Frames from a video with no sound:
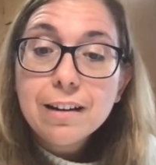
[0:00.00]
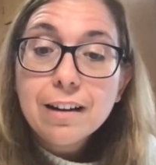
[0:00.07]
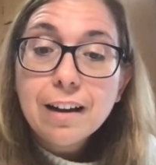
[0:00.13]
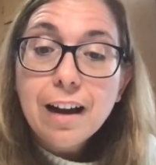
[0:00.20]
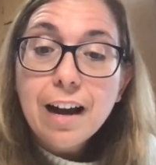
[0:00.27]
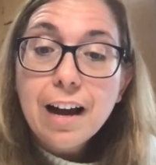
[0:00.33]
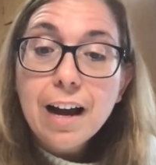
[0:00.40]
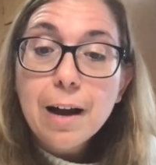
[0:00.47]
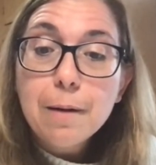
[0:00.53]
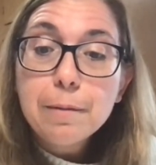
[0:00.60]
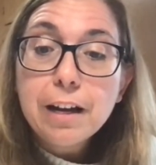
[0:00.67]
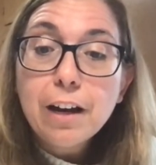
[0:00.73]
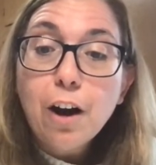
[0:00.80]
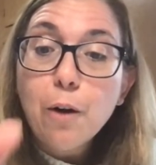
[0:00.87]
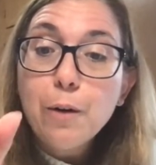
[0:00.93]

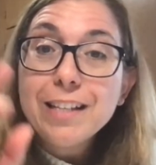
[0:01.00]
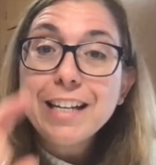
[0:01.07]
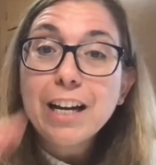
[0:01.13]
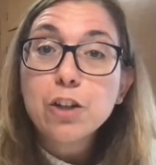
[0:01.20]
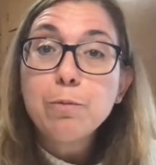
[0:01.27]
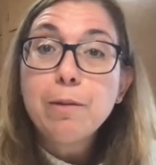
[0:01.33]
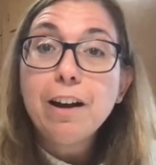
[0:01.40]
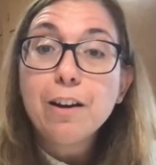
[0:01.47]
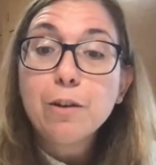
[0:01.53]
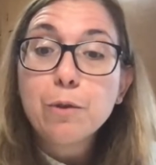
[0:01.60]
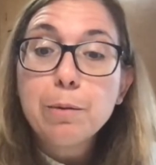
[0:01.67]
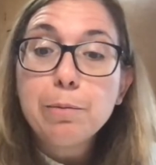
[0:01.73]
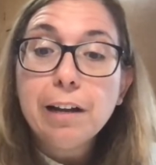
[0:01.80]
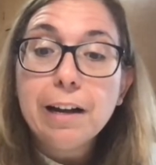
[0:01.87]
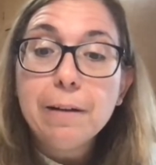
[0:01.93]
can always catch me on a
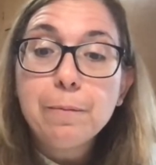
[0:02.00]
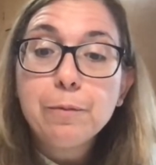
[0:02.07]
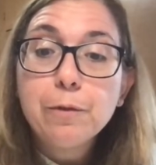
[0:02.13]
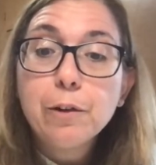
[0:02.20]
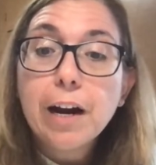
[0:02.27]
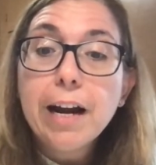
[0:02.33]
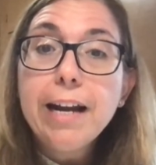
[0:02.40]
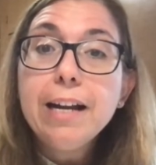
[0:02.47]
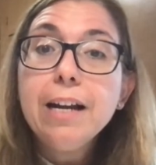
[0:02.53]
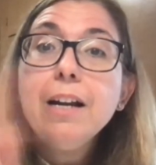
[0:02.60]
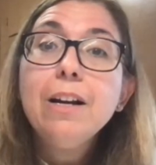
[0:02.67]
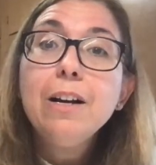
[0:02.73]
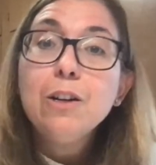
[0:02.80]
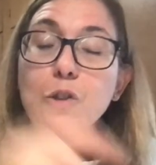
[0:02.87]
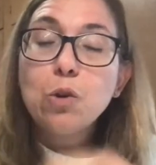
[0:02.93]
replay, right? So